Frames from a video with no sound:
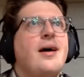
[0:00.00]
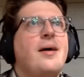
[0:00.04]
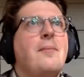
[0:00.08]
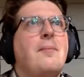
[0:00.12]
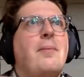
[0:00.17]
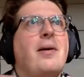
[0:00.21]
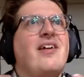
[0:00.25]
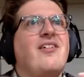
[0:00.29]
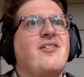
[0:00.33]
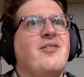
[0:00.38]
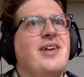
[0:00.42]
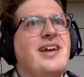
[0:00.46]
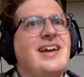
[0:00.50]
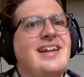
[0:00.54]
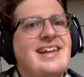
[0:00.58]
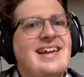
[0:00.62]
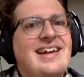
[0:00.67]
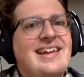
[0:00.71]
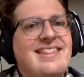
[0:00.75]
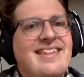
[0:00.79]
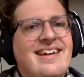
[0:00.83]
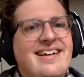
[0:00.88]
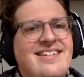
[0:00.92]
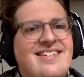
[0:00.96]
But
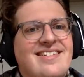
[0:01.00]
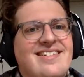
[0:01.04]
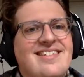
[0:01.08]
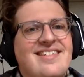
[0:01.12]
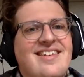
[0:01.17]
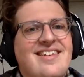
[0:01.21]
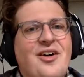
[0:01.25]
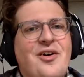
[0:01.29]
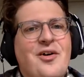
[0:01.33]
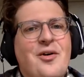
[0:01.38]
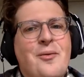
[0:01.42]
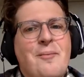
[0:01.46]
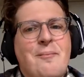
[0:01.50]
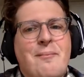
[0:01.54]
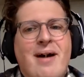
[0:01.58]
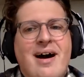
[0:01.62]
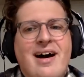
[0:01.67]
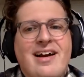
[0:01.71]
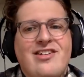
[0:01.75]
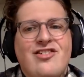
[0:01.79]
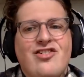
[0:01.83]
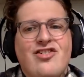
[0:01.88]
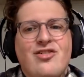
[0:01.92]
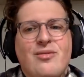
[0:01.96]
really, there's so
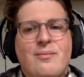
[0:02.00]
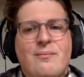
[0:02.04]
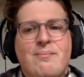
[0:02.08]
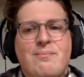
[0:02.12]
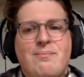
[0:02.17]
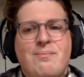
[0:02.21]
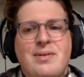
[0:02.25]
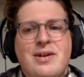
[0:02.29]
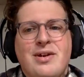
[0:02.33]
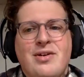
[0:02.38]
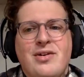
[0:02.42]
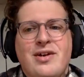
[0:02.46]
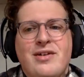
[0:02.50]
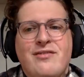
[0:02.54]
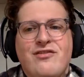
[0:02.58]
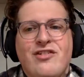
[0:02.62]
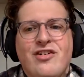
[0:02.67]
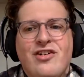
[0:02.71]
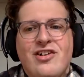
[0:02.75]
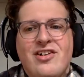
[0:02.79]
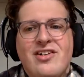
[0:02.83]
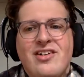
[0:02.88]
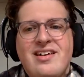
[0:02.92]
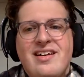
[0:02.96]
much
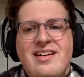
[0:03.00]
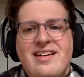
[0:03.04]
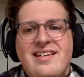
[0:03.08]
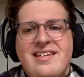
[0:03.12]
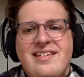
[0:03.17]
beautiful